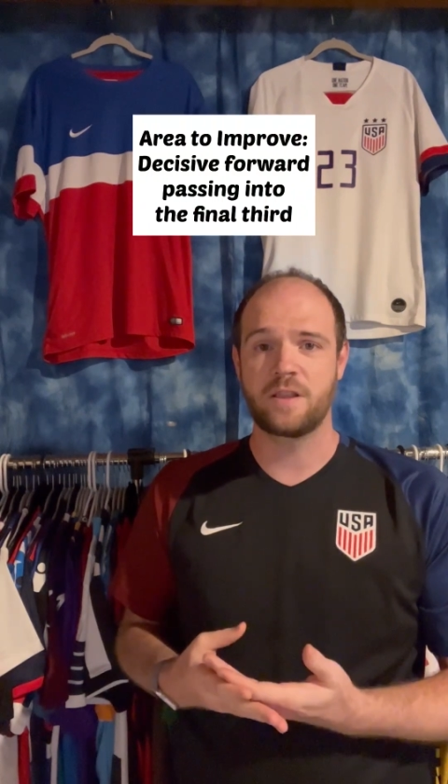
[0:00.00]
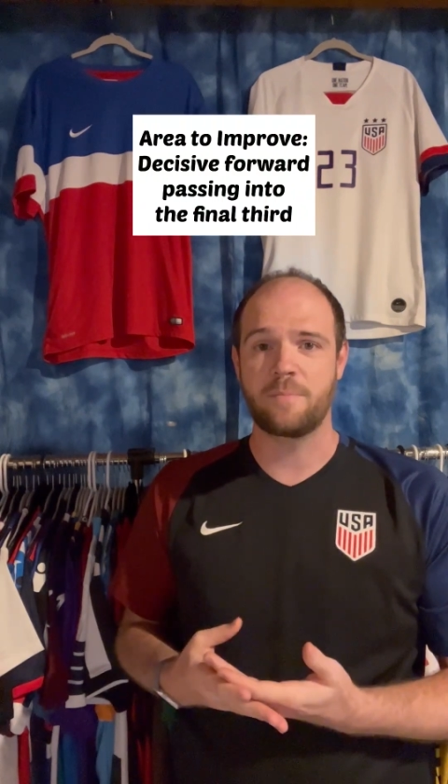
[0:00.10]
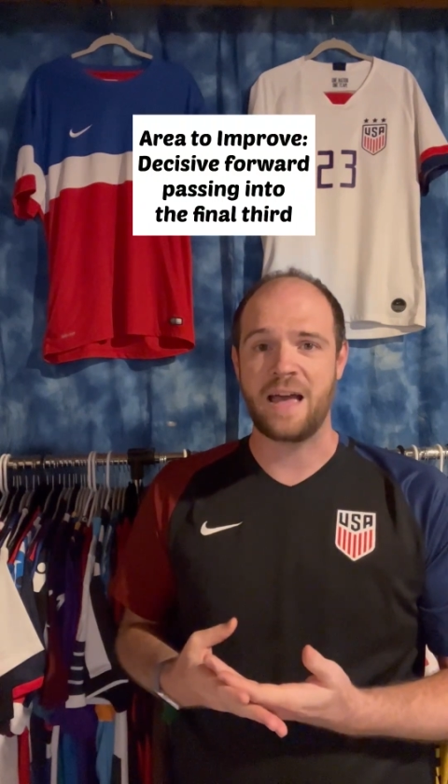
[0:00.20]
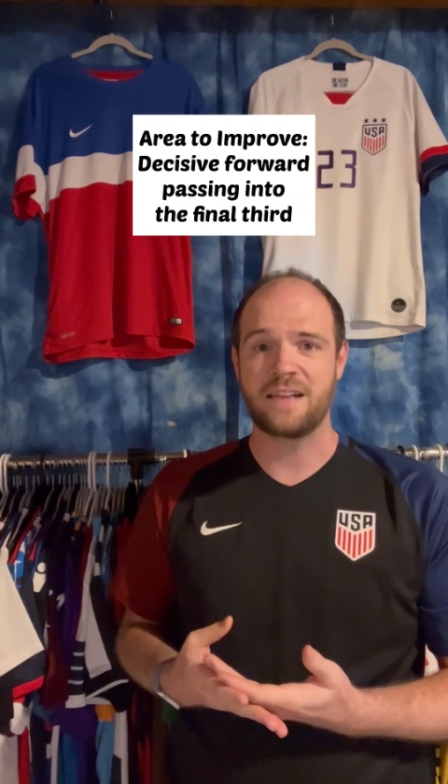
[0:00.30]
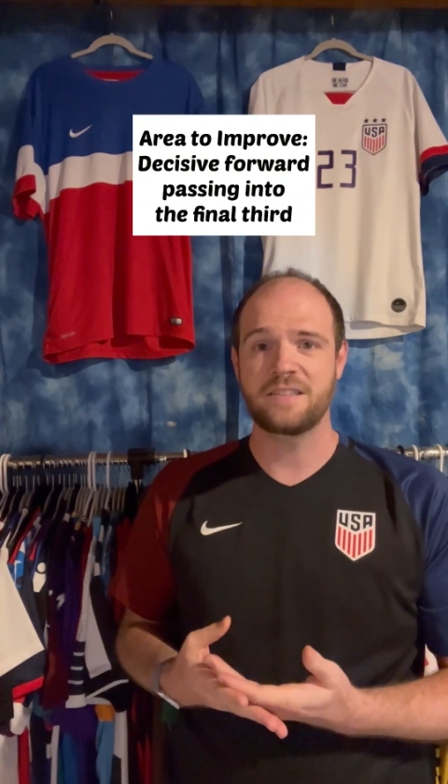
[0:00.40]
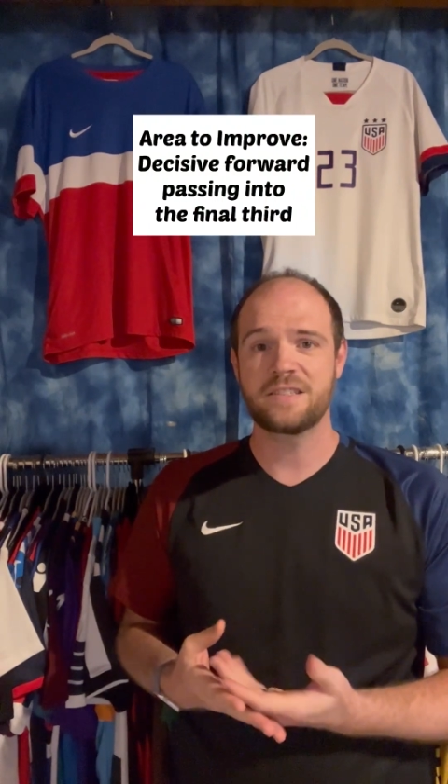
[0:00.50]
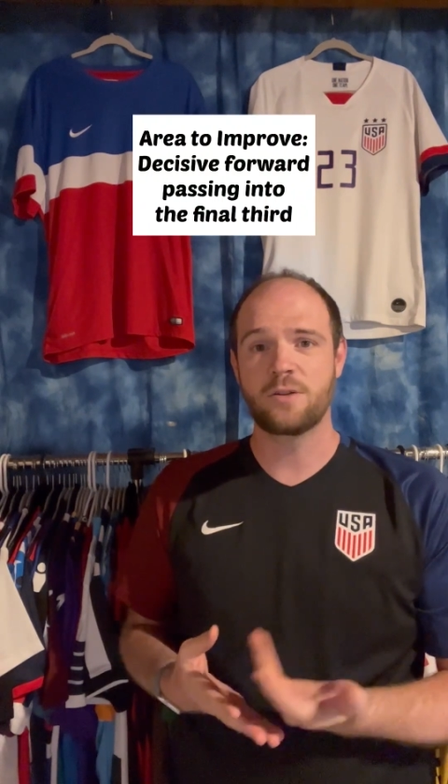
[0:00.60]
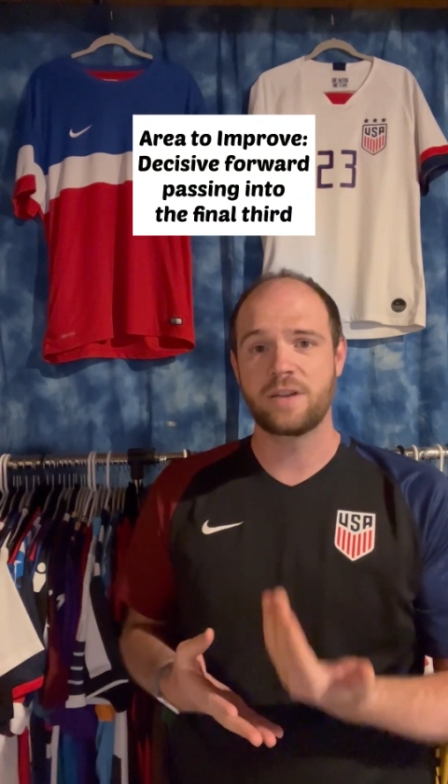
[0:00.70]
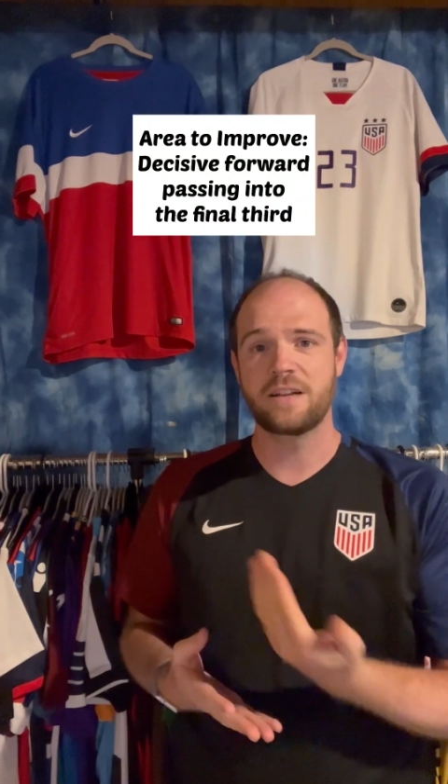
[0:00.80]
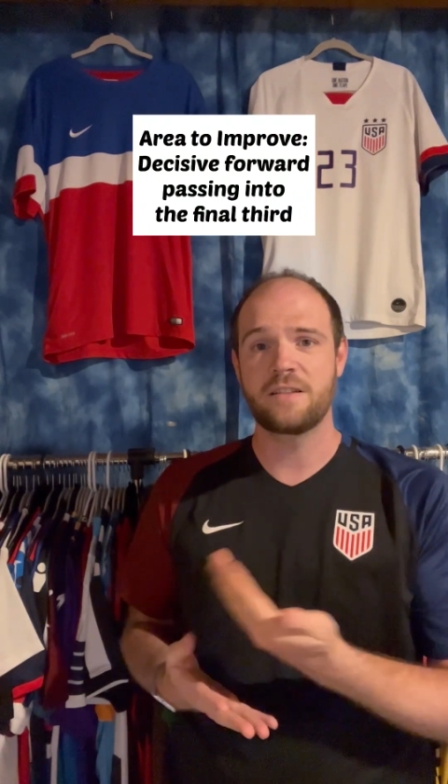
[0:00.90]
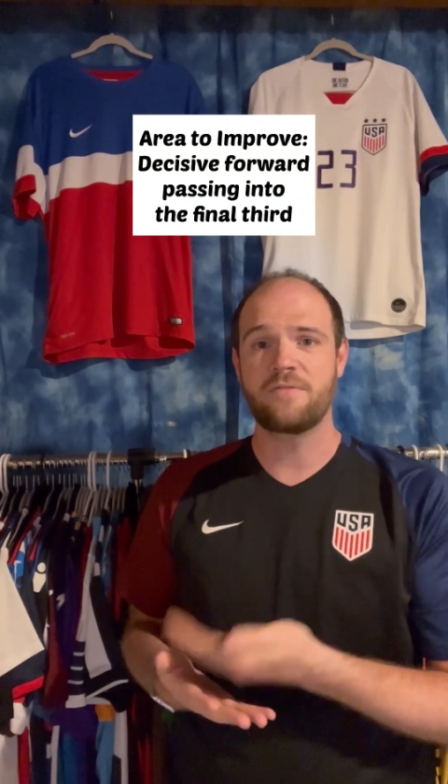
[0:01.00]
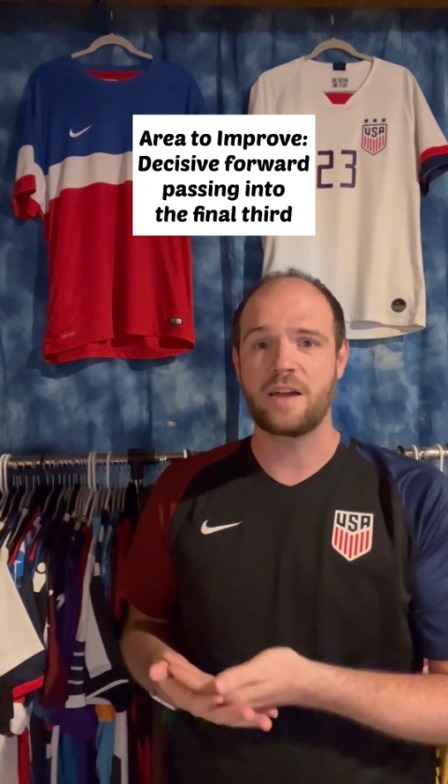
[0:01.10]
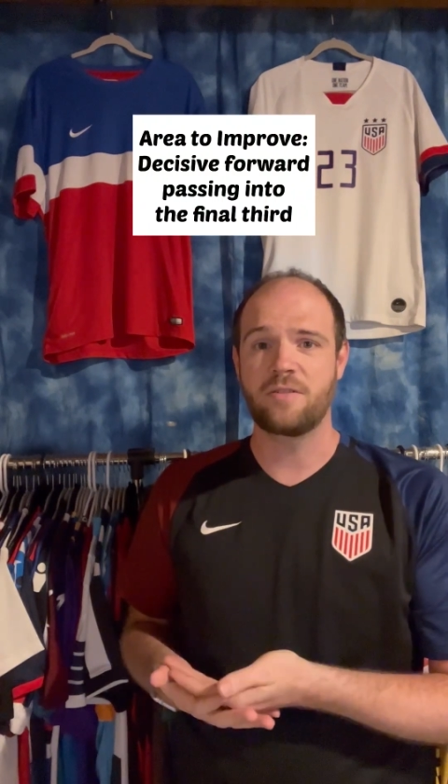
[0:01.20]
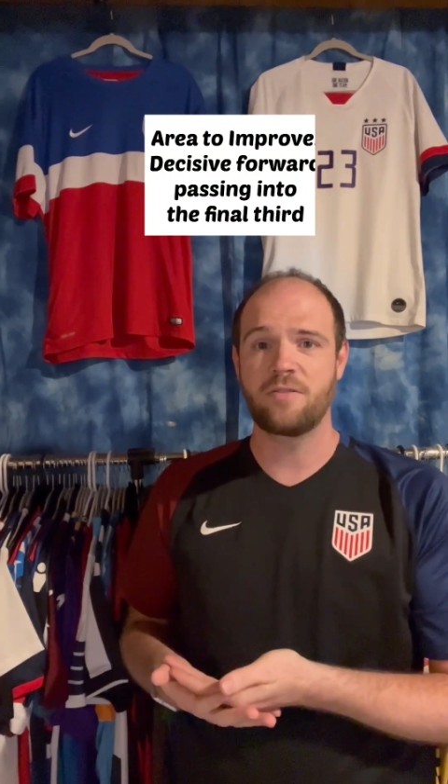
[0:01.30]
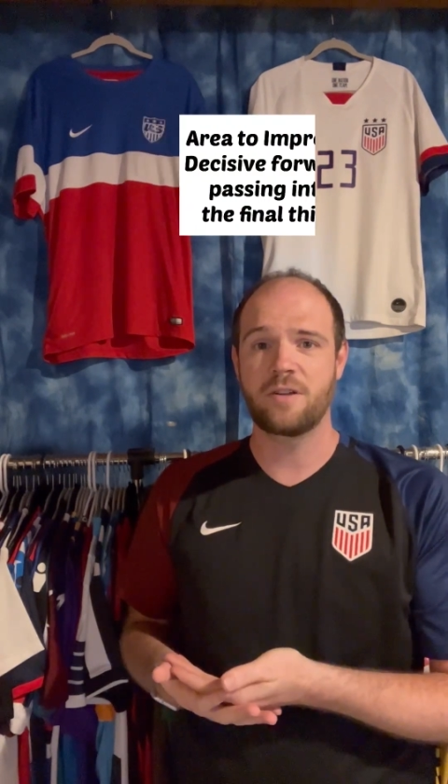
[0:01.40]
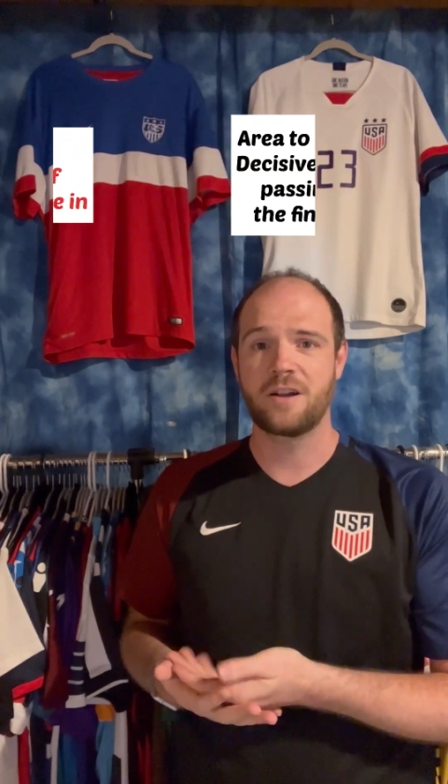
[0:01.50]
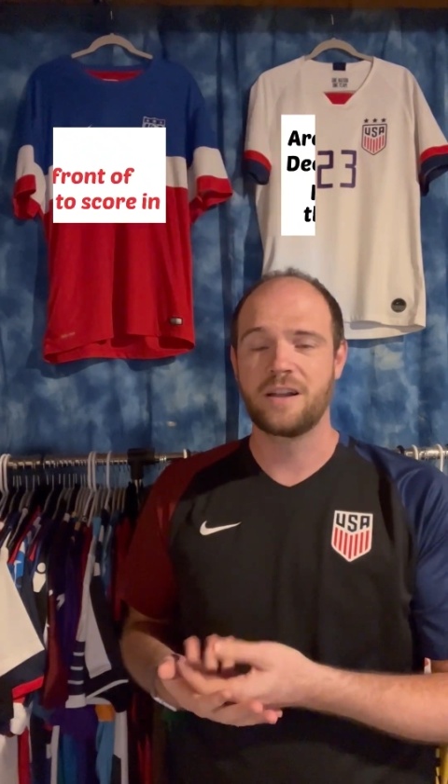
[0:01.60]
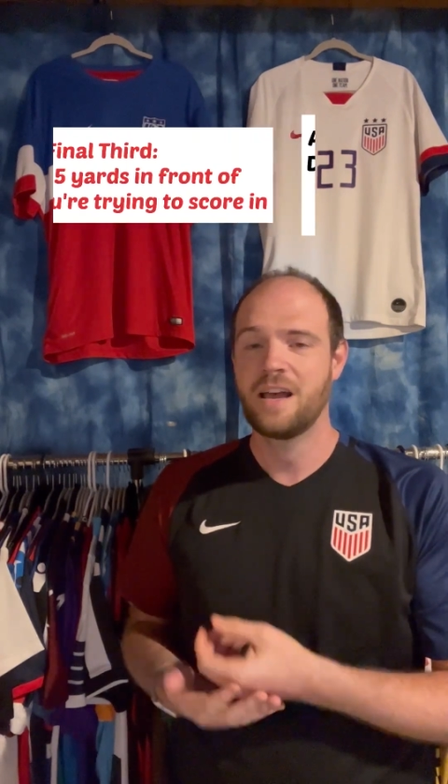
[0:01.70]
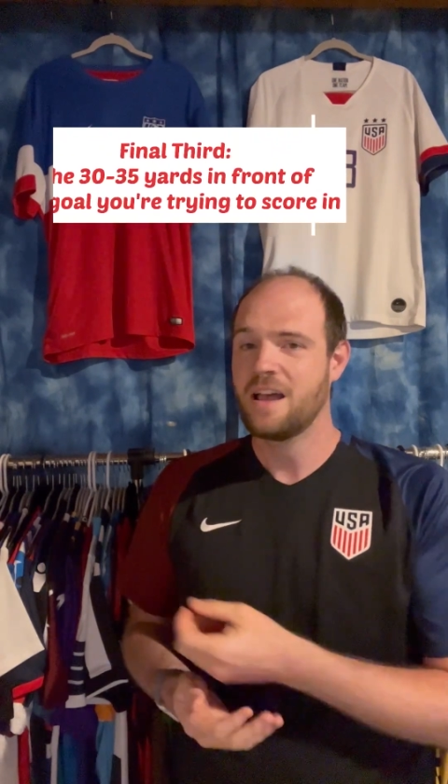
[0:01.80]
passes going into the final third.